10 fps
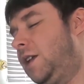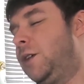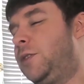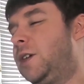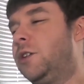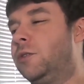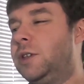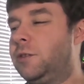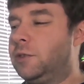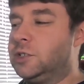I think it
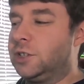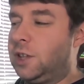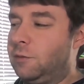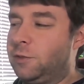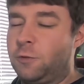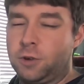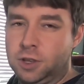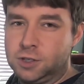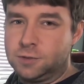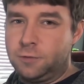only originally came with 4
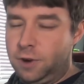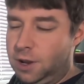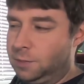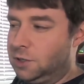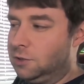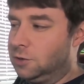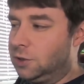gigs of RAM too.